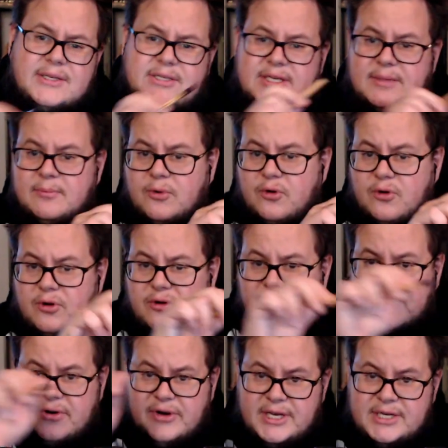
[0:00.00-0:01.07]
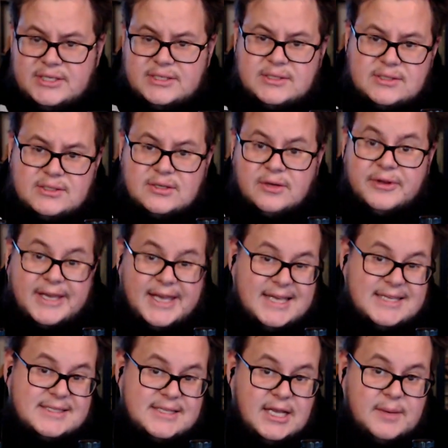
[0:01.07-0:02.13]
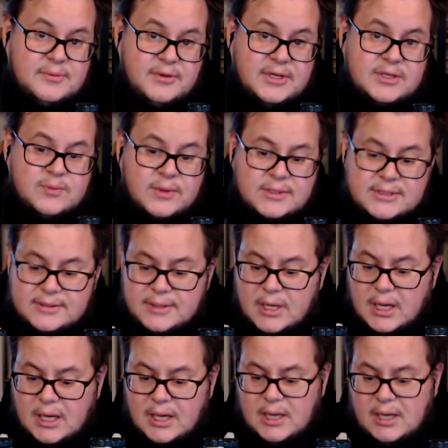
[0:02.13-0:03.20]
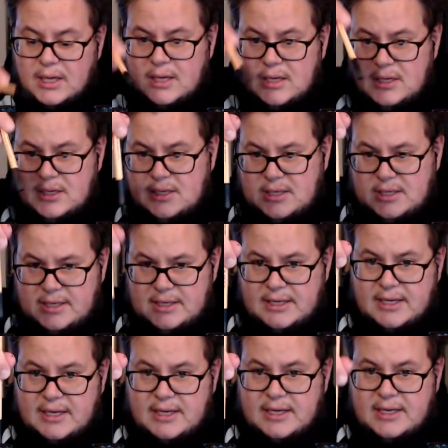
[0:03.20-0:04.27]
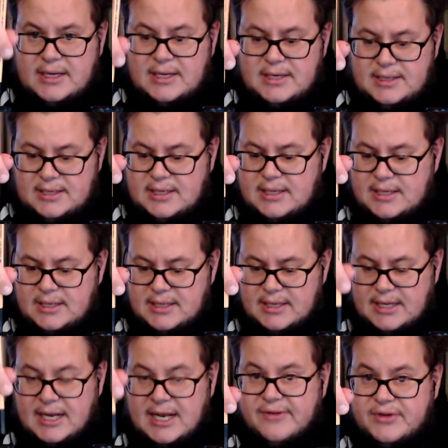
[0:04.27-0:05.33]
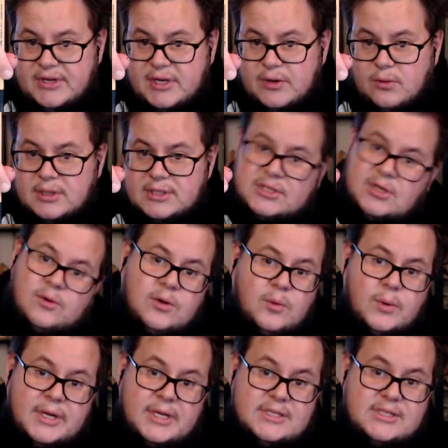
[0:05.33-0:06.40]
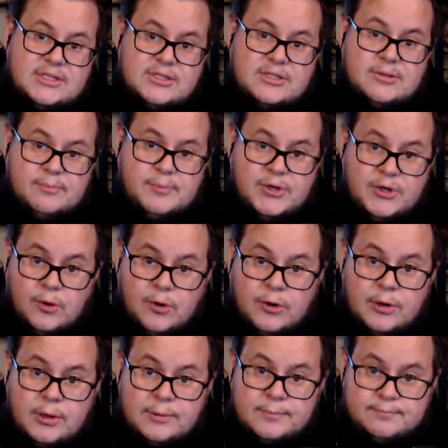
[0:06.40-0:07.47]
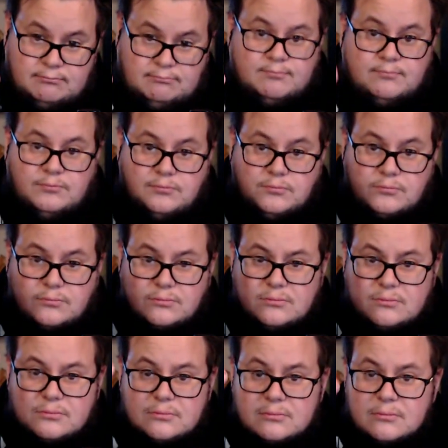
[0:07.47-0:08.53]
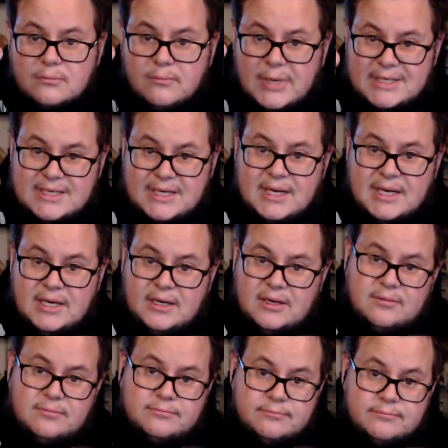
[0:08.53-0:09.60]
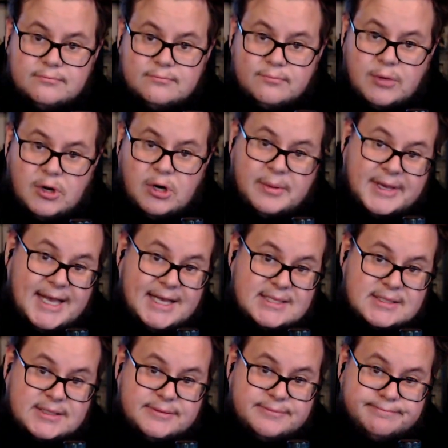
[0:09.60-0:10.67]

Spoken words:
see more variations on the cask types on these ones. The 11-year-old is the only one that's just pure, basically bourbon cask.